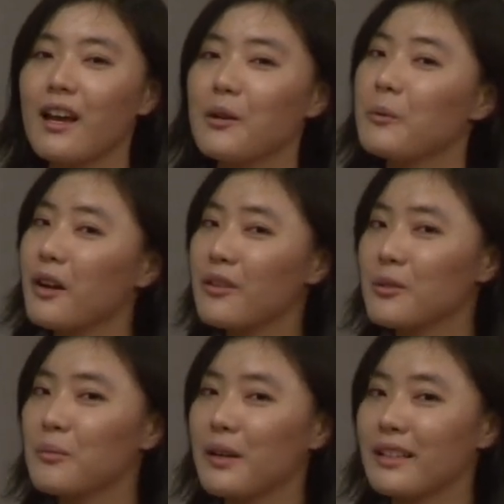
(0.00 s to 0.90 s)
and we
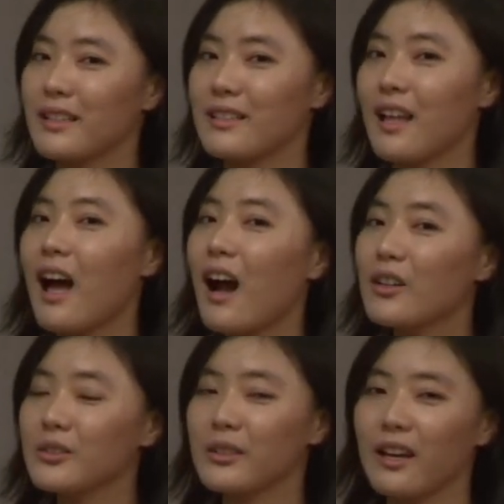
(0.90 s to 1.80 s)
also practiced
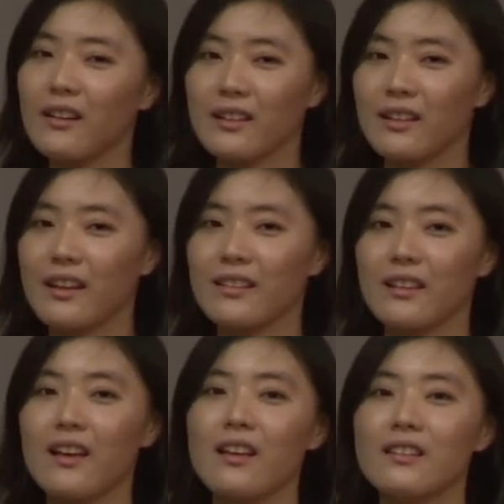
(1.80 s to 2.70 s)
how to calculate
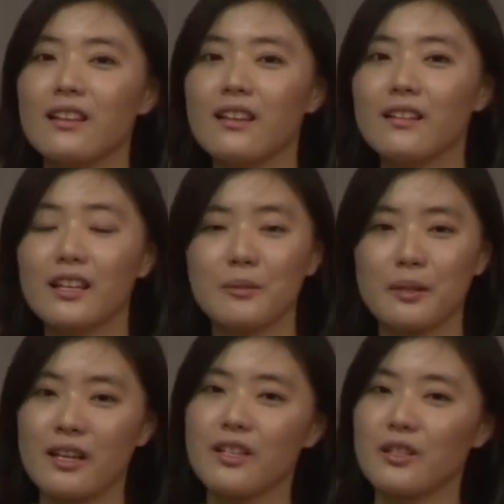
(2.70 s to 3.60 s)
the
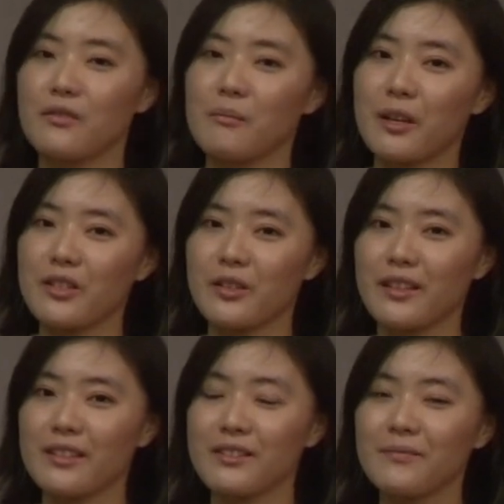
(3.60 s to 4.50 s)
exponential of a
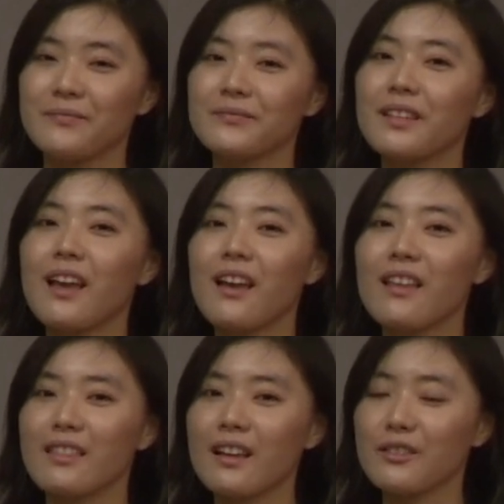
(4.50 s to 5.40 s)
matrix.
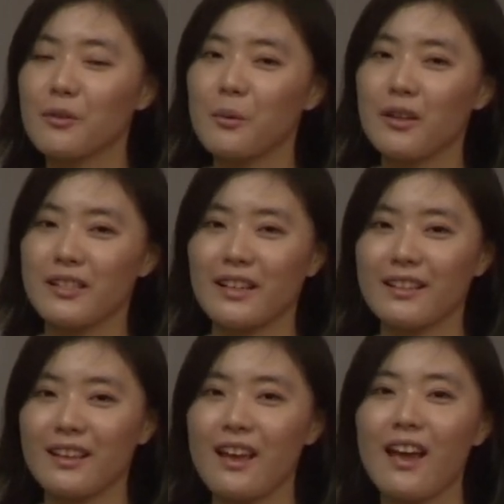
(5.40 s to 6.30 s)
Thanks for
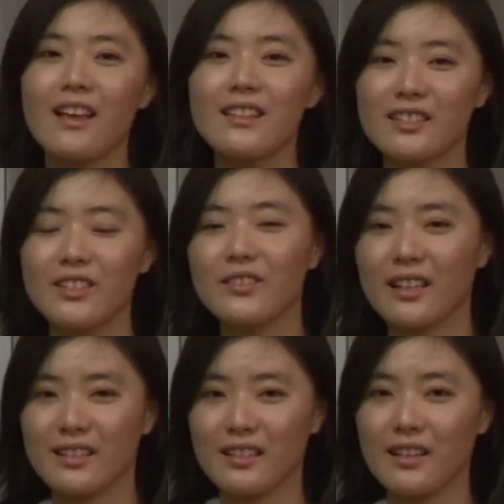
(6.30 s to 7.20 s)
watching, and see you
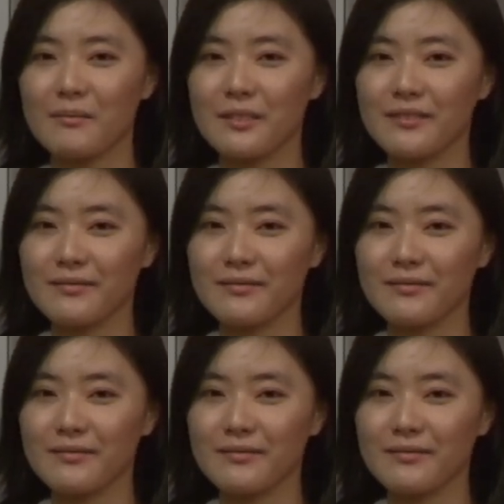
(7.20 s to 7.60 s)
next time.